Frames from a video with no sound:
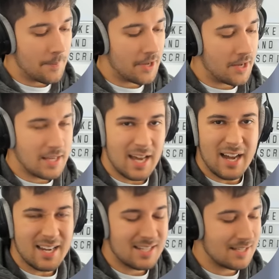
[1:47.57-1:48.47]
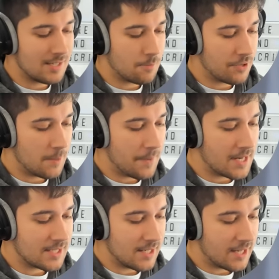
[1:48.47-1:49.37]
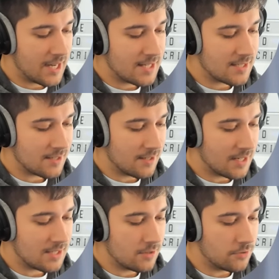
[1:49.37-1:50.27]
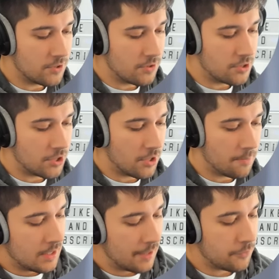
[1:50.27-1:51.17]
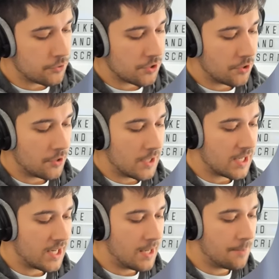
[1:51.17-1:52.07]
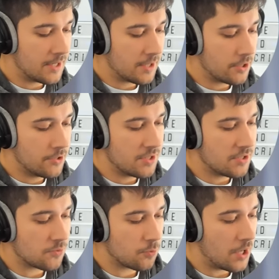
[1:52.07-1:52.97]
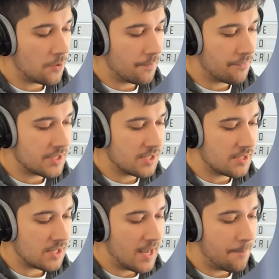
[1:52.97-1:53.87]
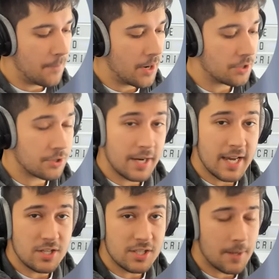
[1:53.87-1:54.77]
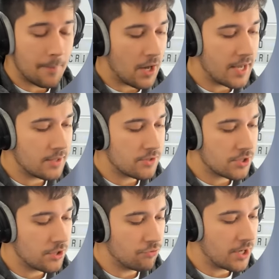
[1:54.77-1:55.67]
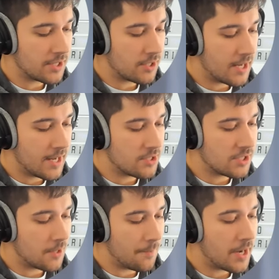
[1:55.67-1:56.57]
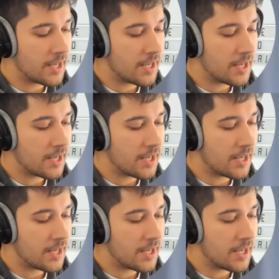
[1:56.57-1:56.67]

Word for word: But yeah, I guess this is a pretty basic case and I guess it will do the job. I've also got a cable included as well. This is a micro H D M I to regular H D M I